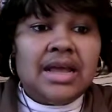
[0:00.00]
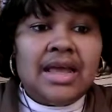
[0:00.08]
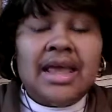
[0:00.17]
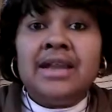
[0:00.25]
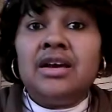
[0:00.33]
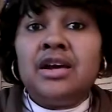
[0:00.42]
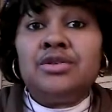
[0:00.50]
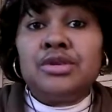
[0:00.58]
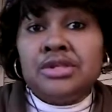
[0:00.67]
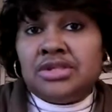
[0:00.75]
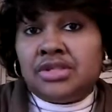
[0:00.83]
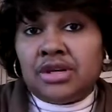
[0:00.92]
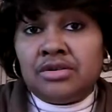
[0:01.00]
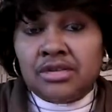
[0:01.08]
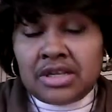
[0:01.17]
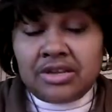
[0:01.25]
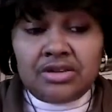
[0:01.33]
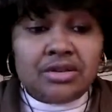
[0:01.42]
and other concerns
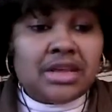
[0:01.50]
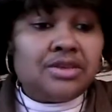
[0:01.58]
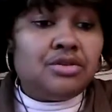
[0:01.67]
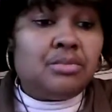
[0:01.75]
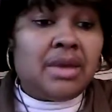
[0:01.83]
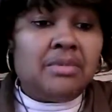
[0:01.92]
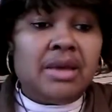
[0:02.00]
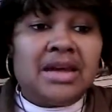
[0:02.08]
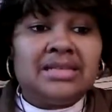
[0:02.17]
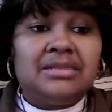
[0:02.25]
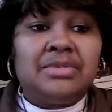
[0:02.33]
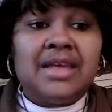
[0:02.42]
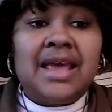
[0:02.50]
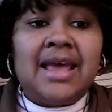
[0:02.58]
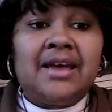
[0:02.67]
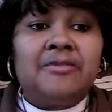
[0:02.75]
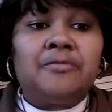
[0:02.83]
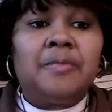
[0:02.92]
that you may possibly
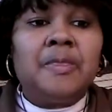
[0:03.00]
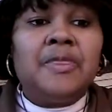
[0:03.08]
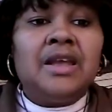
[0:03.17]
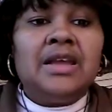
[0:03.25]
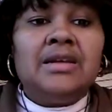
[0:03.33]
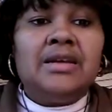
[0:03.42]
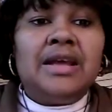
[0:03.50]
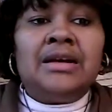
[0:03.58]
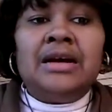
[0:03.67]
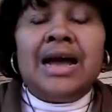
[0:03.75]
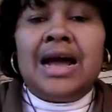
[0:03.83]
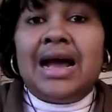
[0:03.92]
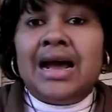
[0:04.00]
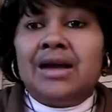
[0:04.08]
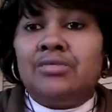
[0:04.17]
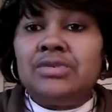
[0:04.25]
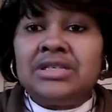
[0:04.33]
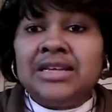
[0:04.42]
have. Now, I
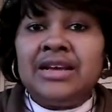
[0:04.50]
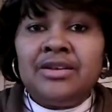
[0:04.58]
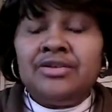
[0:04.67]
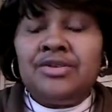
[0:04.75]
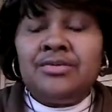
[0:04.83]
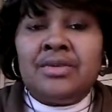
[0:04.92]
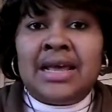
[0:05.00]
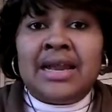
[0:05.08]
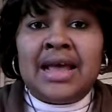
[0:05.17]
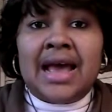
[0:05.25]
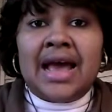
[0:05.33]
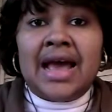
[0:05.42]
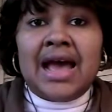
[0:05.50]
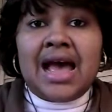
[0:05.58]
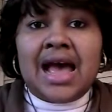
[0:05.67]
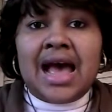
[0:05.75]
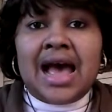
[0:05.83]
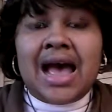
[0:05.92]
will tell you that
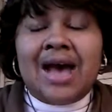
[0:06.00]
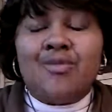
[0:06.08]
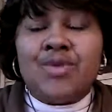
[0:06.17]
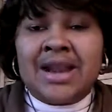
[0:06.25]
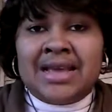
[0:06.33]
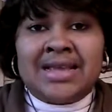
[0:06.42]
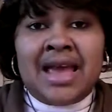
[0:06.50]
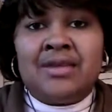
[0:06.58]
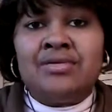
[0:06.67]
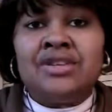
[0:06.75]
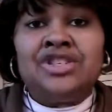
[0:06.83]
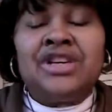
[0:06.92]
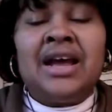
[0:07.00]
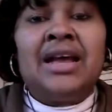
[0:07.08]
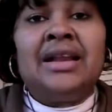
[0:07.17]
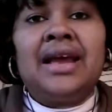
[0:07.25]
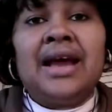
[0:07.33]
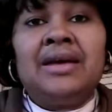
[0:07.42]
when I got on the
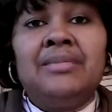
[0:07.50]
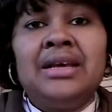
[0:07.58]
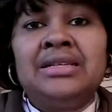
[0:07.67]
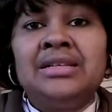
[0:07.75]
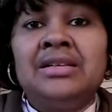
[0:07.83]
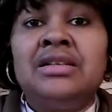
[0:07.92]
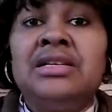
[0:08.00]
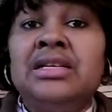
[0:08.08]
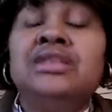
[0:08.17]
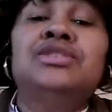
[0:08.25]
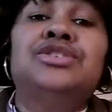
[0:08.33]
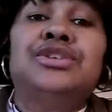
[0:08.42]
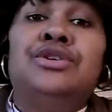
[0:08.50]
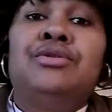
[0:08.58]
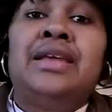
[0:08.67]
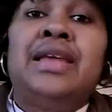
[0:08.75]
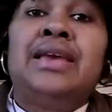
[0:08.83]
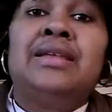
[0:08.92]
shot, I basically needed to go
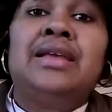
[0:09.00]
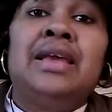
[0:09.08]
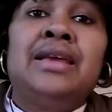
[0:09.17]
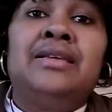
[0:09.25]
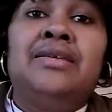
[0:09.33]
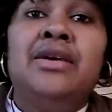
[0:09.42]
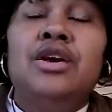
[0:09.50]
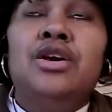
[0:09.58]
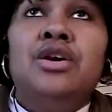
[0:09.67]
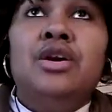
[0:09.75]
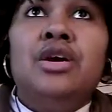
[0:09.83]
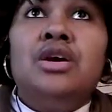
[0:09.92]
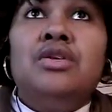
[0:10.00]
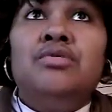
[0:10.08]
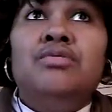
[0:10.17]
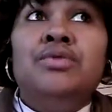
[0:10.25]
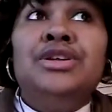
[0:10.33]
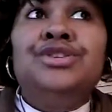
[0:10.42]
ahead and
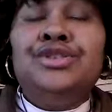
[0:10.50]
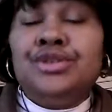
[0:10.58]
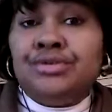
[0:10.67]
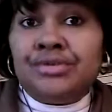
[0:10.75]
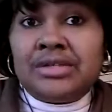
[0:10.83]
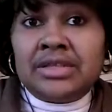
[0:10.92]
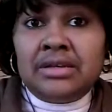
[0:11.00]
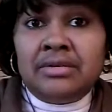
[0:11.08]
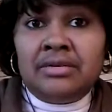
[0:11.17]
reduce